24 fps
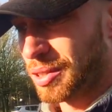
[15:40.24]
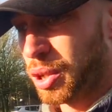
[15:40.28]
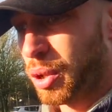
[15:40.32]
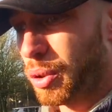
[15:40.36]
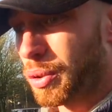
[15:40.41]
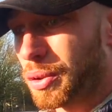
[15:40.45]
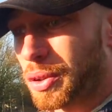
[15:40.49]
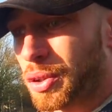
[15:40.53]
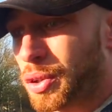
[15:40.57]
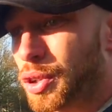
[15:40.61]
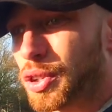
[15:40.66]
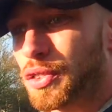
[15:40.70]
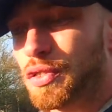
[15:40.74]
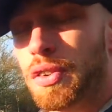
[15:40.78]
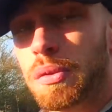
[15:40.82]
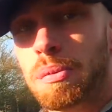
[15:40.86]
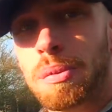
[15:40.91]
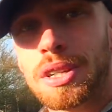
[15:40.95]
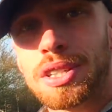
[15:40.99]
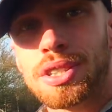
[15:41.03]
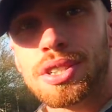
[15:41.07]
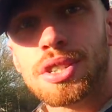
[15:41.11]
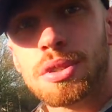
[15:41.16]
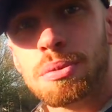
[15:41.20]
look good for
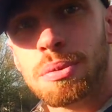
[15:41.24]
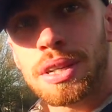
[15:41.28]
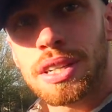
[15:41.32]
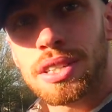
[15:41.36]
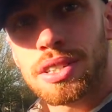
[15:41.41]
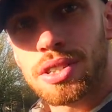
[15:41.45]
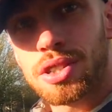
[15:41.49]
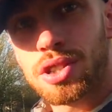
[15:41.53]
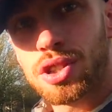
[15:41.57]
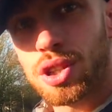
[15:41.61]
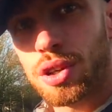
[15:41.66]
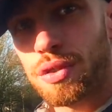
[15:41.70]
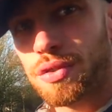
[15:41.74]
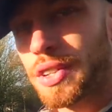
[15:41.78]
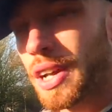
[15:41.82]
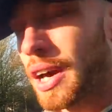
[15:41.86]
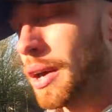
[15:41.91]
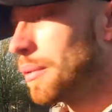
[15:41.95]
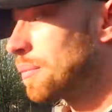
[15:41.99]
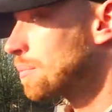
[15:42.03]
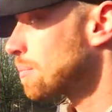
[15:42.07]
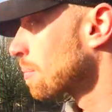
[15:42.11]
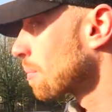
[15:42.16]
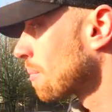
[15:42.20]
business meetings and stuff
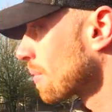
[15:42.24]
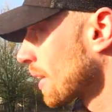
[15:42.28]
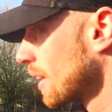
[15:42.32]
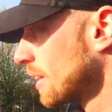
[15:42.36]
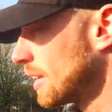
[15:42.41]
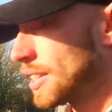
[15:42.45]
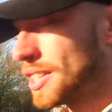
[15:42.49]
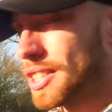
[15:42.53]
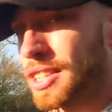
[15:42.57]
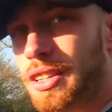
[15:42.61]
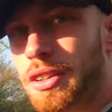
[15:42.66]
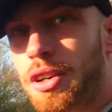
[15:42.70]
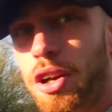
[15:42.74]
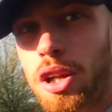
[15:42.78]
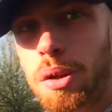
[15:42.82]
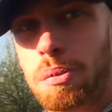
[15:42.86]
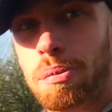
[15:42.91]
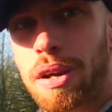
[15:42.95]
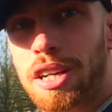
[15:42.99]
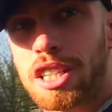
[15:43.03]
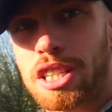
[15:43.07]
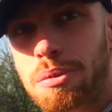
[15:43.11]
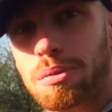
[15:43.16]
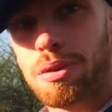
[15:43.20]
now this has got the
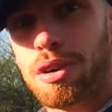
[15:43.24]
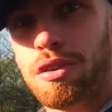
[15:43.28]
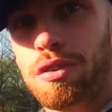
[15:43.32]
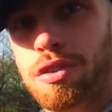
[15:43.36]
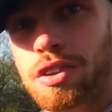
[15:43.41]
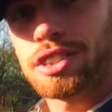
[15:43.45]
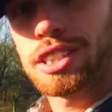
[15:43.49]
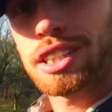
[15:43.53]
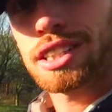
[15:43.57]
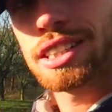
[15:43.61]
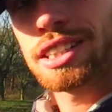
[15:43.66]
best of both as